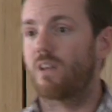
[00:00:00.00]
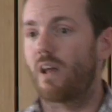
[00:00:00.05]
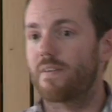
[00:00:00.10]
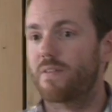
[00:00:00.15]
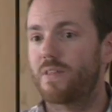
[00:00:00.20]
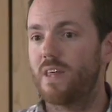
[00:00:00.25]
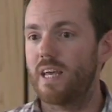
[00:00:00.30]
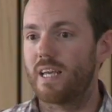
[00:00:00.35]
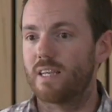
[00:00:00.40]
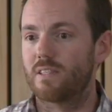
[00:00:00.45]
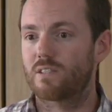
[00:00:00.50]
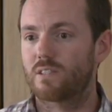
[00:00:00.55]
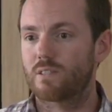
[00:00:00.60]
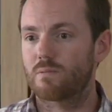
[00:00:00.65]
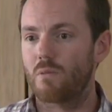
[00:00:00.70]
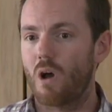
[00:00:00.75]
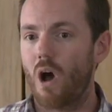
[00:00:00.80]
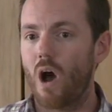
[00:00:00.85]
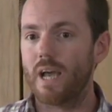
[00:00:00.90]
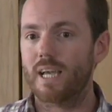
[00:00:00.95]
like this,
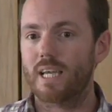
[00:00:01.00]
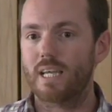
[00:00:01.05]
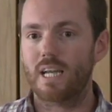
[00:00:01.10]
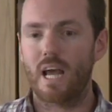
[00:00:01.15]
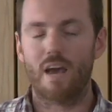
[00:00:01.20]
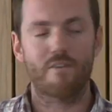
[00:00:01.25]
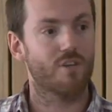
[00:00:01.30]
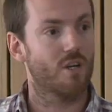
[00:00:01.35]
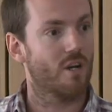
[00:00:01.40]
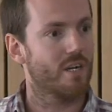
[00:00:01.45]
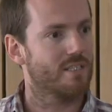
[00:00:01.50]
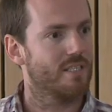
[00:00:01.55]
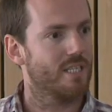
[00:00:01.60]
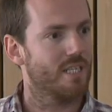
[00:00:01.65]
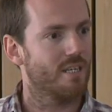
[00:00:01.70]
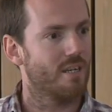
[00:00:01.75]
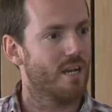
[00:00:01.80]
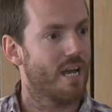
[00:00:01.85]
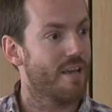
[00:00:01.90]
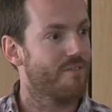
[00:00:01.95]
I can have an
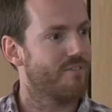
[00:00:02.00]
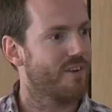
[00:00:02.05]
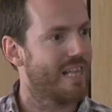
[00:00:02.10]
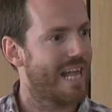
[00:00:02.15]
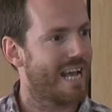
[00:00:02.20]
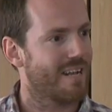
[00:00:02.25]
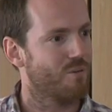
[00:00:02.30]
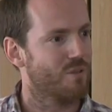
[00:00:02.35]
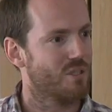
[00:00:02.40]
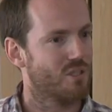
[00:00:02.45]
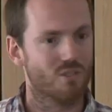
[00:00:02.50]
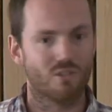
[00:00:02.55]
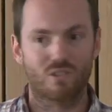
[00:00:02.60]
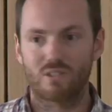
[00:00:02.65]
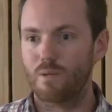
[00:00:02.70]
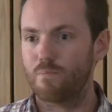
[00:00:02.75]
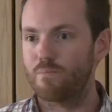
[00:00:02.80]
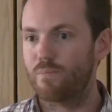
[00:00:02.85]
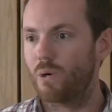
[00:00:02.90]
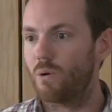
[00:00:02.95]
idea if a language is
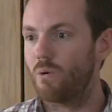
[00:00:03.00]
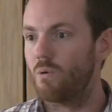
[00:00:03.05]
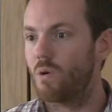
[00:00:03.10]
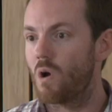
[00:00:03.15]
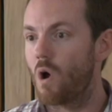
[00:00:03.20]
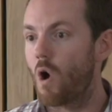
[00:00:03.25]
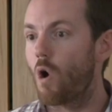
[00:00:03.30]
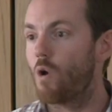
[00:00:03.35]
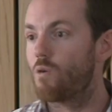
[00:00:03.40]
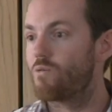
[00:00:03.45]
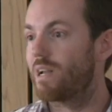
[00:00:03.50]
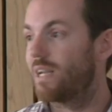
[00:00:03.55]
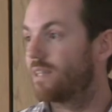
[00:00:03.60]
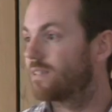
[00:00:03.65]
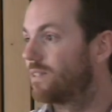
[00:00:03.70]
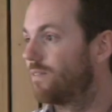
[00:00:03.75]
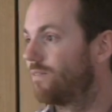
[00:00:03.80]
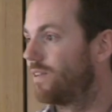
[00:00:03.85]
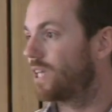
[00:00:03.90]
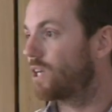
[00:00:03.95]
simple or
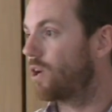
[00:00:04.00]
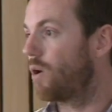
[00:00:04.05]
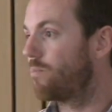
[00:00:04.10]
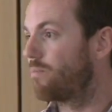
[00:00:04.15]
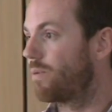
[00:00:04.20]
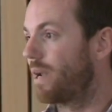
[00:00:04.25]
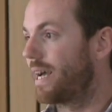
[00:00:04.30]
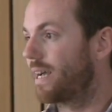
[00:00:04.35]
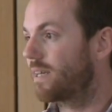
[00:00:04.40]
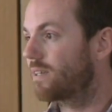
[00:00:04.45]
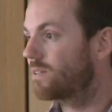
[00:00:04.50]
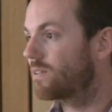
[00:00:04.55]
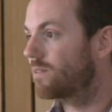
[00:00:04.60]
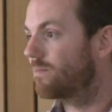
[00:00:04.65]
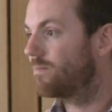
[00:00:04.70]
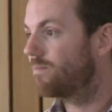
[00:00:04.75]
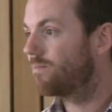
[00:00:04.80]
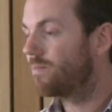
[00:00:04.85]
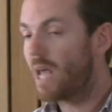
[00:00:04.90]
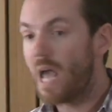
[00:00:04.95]
relatively complex.
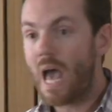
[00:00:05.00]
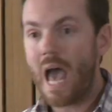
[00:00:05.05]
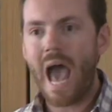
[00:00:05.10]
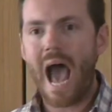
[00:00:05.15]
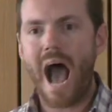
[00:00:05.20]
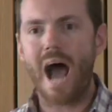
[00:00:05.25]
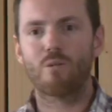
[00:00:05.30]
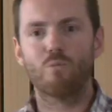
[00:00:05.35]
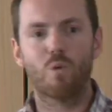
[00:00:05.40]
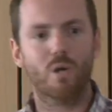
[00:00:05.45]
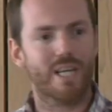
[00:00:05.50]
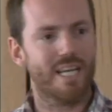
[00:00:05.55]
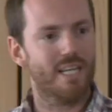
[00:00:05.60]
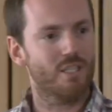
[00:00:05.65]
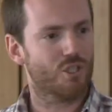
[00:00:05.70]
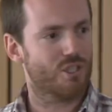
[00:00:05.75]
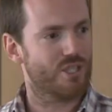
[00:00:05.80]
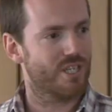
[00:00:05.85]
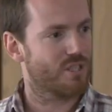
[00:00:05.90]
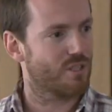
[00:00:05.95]
And what
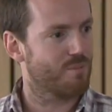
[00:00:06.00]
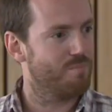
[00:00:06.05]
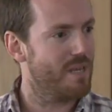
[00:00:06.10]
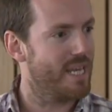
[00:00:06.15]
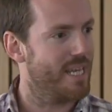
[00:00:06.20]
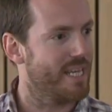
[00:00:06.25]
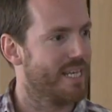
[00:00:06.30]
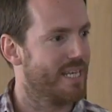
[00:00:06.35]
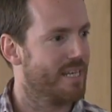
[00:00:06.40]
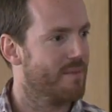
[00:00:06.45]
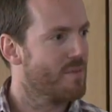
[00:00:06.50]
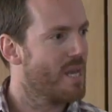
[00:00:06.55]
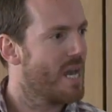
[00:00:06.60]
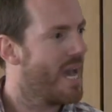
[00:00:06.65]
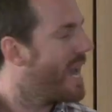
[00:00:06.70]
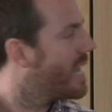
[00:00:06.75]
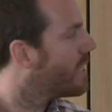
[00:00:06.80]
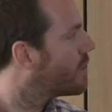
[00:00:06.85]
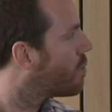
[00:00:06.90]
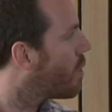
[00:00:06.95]
interests me
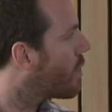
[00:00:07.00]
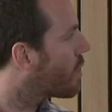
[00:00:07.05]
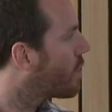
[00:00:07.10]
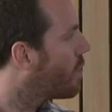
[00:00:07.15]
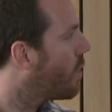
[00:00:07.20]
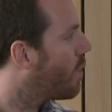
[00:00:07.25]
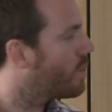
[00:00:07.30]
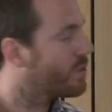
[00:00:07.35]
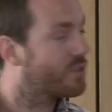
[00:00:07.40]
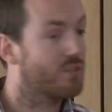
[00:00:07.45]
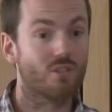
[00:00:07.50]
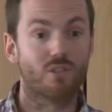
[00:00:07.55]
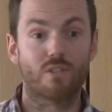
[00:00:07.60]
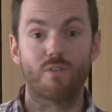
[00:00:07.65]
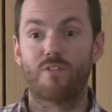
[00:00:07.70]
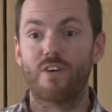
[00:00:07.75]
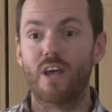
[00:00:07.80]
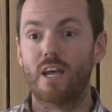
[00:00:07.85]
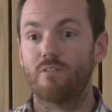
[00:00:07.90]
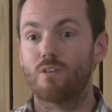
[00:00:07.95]
is what causes the
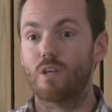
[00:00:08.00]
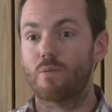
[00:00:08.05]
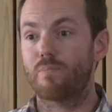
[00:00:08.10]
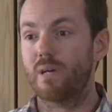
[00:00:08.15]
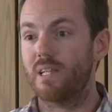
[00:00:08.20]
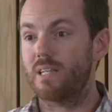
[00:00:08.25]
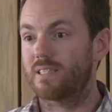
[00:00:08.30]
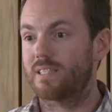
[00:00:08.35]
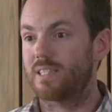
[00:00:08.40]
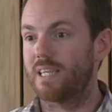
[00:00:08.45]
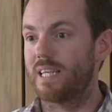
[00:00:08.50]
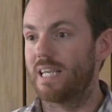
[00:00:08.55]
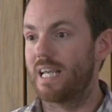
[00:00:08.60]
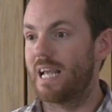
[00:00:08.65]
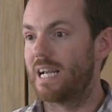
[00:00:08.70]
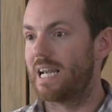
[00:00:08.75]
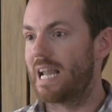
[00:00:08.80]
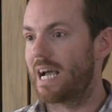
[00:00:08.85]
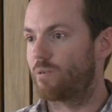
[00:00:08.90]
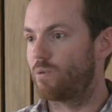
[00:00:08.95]
variability
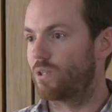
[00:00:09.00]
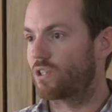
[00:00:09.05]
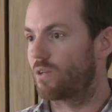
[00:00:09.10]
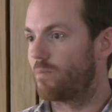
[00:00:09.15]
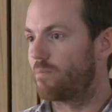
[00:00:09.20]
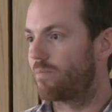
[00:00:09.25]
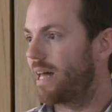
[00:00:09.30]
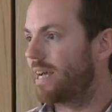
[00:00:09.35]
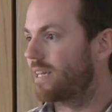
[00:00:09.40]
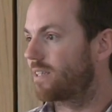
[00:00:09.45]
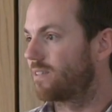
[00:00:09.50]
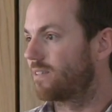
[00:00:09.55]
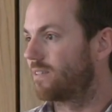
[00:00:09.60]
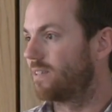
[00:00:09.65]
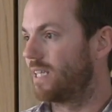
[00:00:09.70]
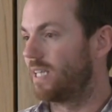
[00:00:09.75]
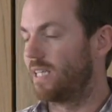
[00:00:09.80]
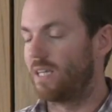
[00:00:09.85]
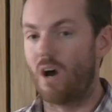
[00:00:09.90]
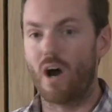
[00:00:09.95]
in language
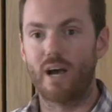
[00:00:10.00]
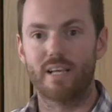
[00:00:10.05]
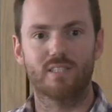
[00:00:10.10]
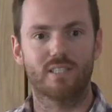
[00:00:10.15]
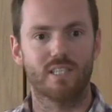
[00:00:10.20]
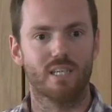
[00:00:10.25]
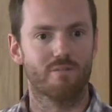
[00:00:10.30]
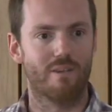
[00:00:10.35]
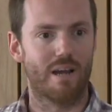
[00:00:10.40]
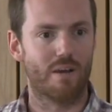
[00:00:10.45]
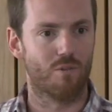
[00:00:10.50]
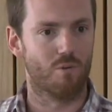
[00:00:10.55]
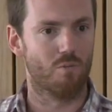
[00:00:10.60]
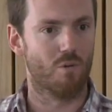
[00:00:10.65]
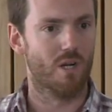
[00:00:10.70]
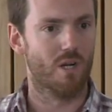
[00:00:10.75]
complexity I see around the